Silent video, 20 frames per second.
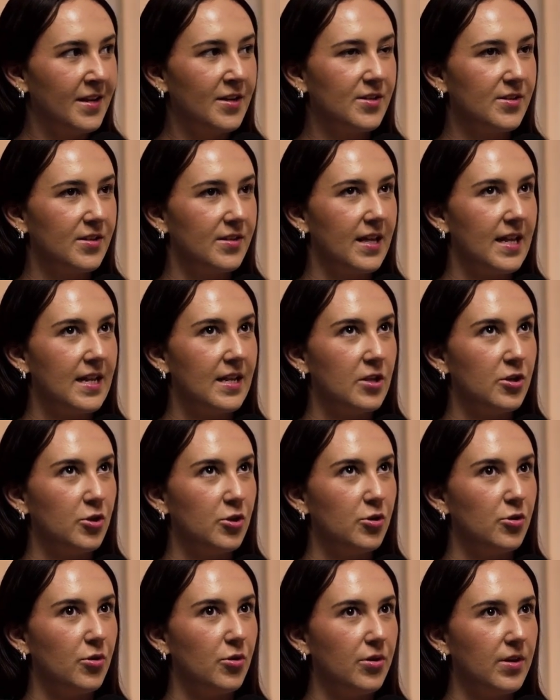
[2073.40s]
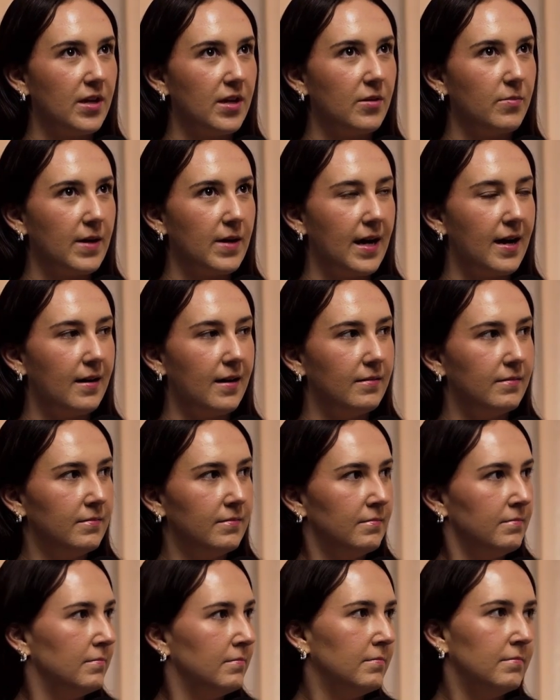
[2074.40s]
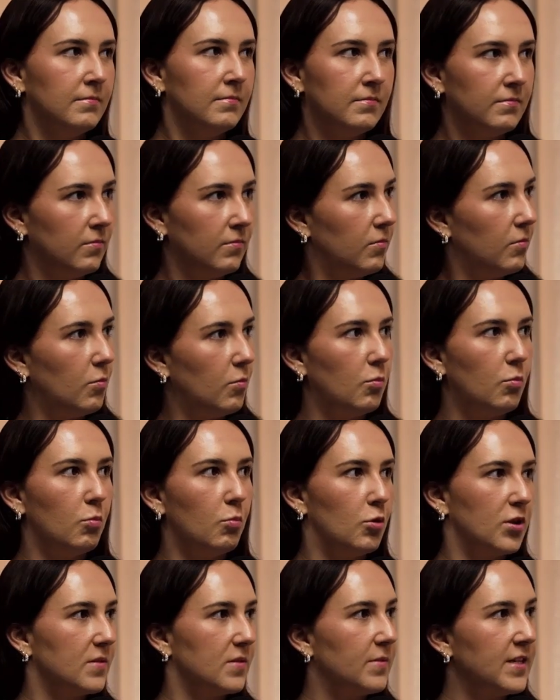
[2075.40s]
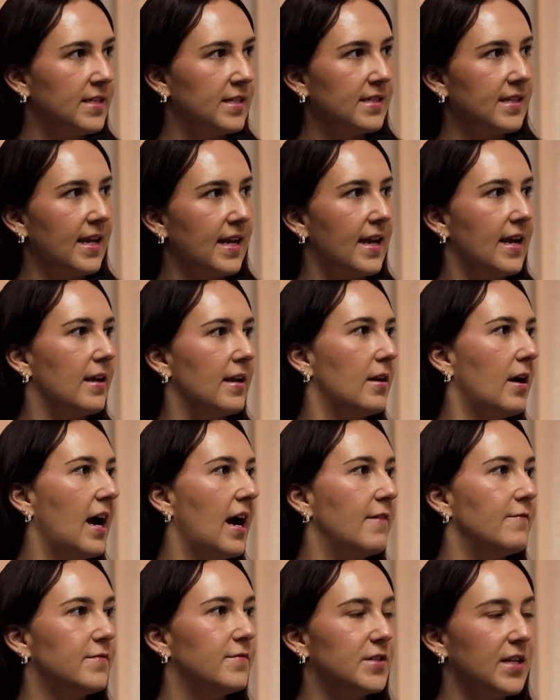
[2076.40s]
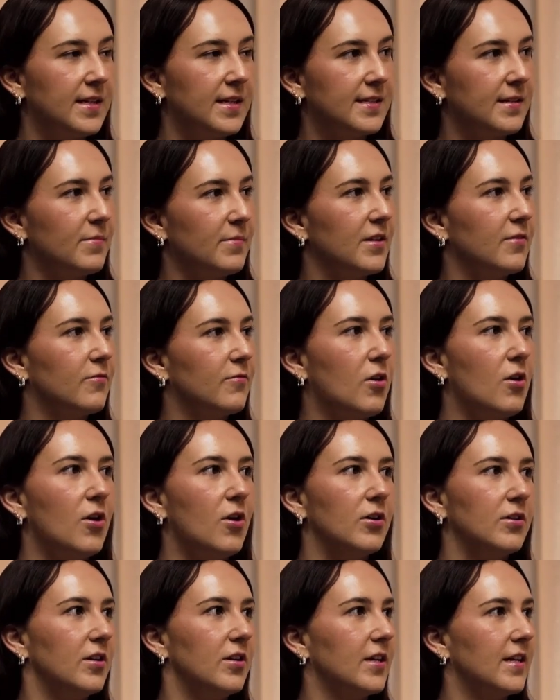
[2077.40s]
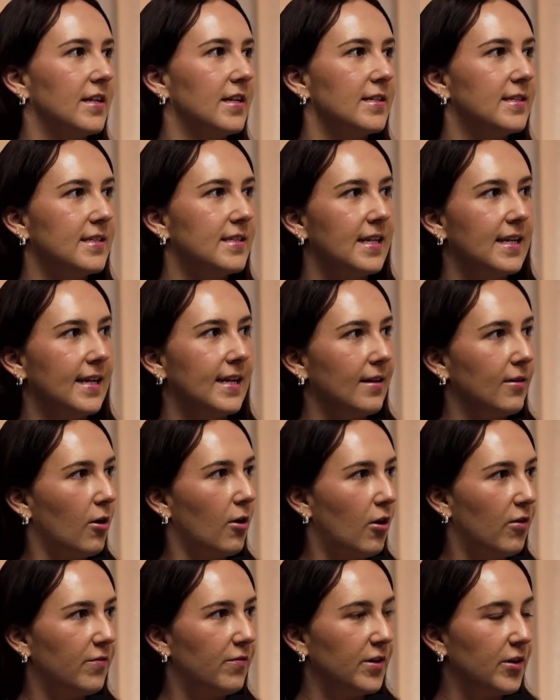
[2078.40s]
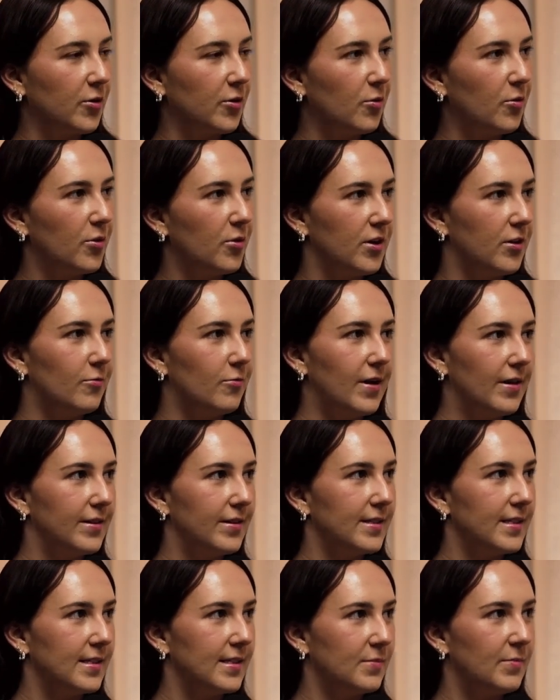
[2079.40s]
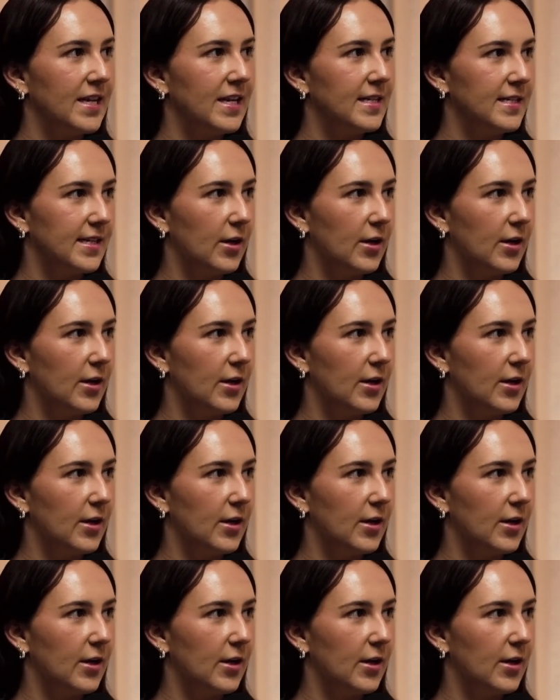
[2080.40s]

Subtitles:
So then you think about what's been said, I've done something wrong. You're kind of sitting off in a corner while this is being